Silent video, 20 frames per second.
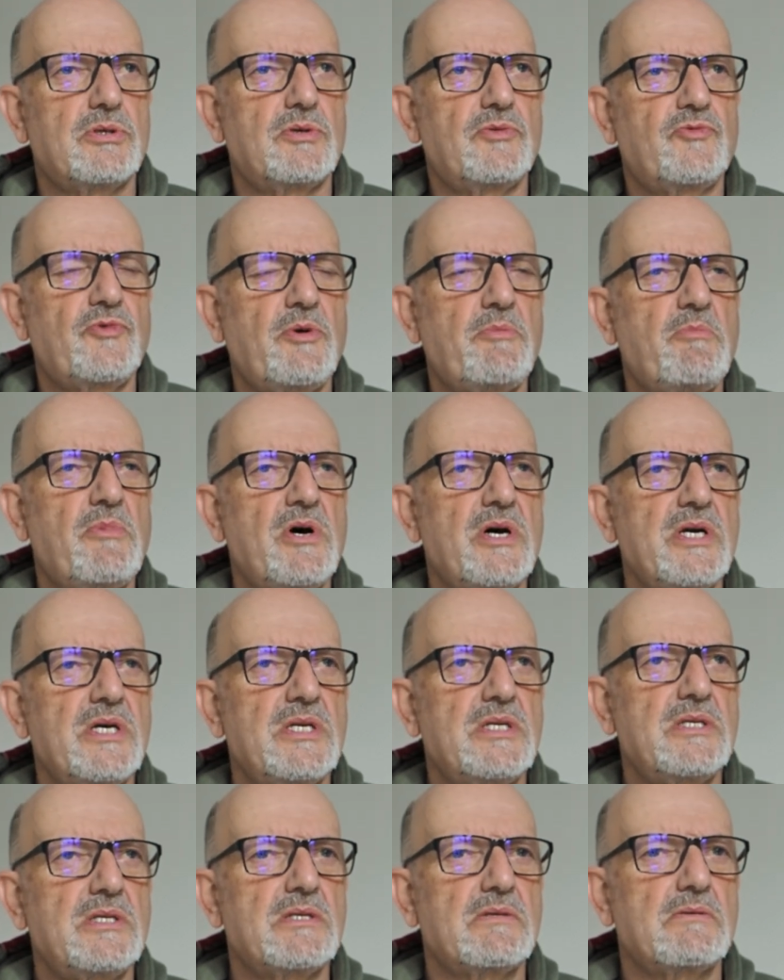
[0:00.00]

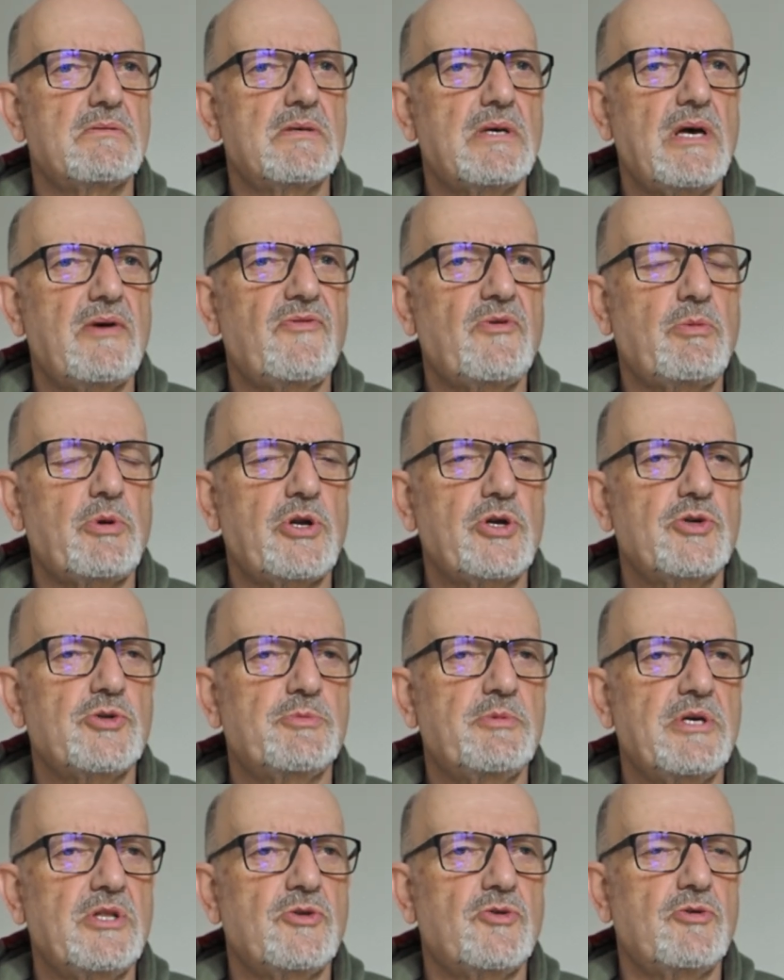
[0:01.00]
remind everybody who's
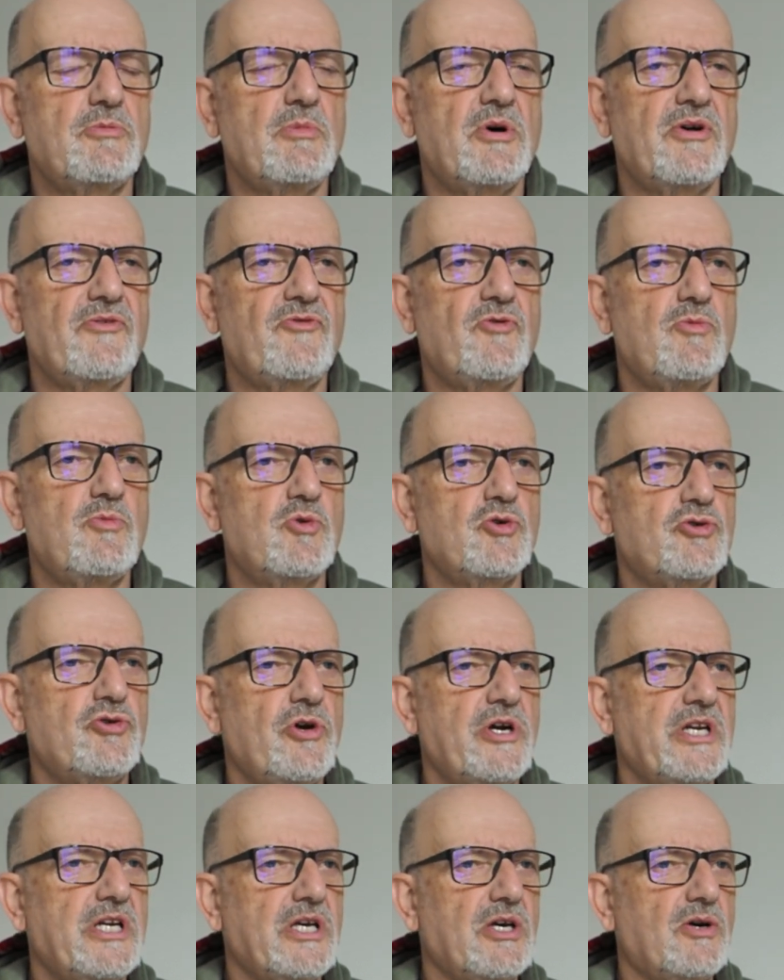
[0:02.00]
been through my formal
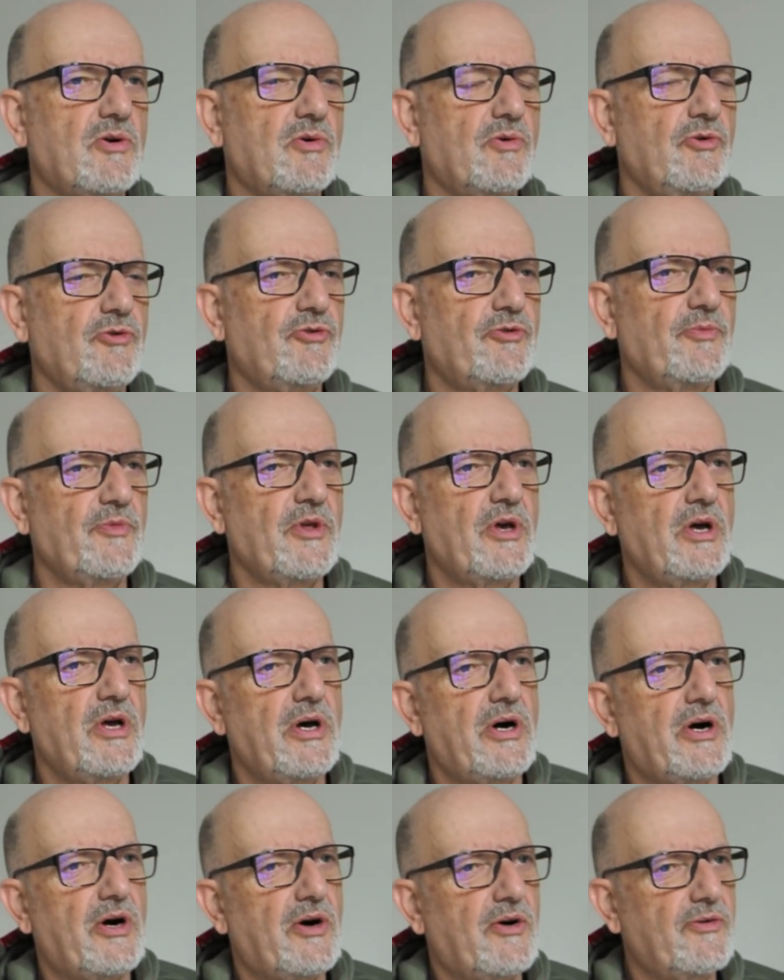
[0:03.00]
training course
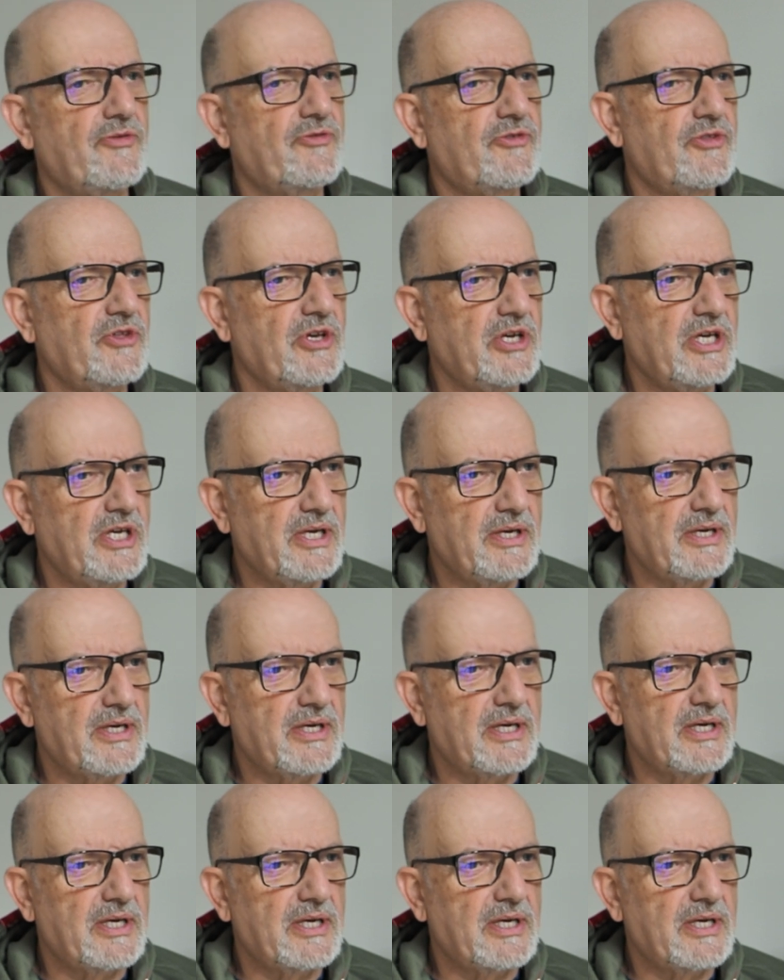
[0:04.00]
of the